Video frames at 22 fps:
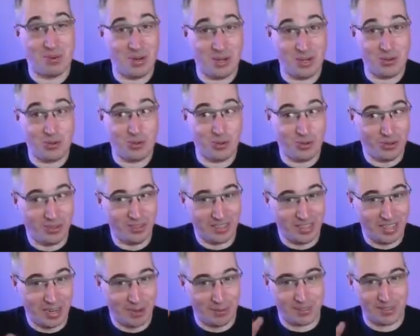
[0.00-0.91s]
Pretty
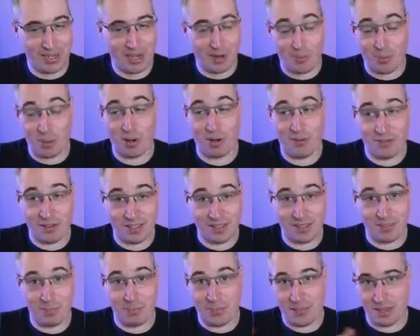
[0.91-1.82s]
cool. Now it's not
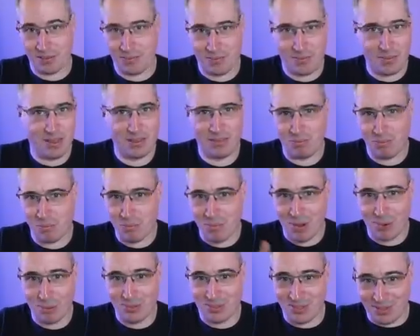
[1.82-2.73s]
perfect, but
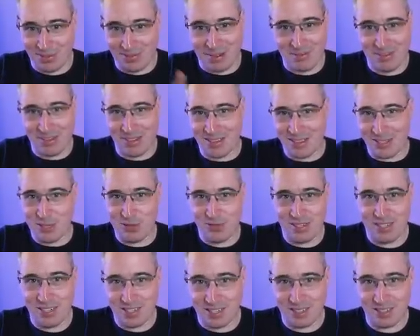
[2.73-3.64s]
most of everything
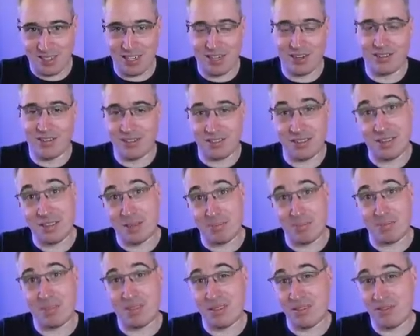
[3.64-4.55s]
you need is here.
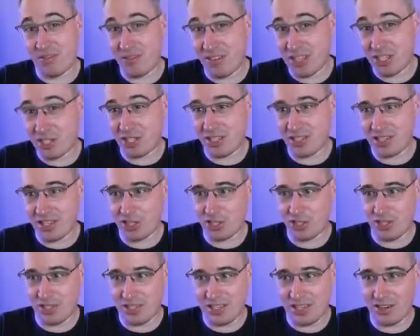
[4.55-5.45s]
The finishing
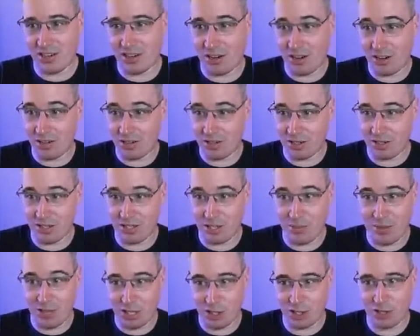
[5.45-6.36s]
touches here are
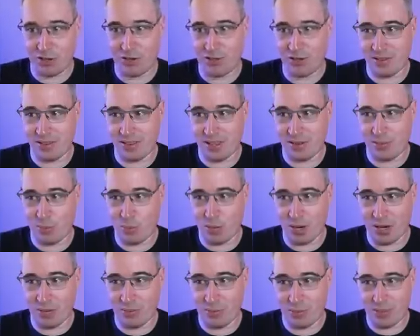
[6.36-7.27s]
just to make sure that
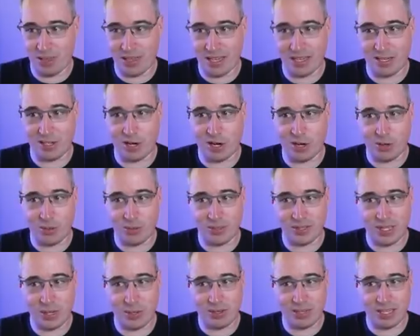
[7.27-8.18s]
when we let
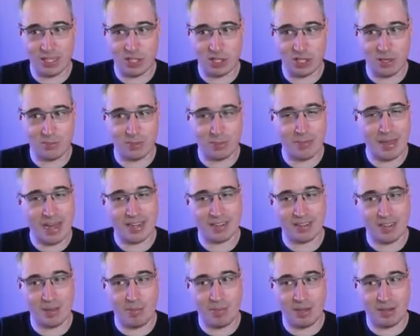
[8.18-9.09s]
go, see how it like jumps
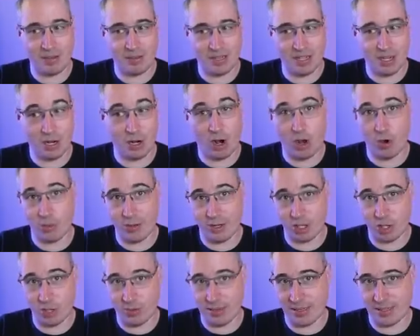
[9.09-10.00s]
back to the middle and it
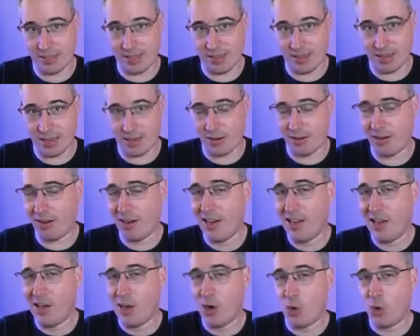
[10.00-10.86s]
always shrinks to there.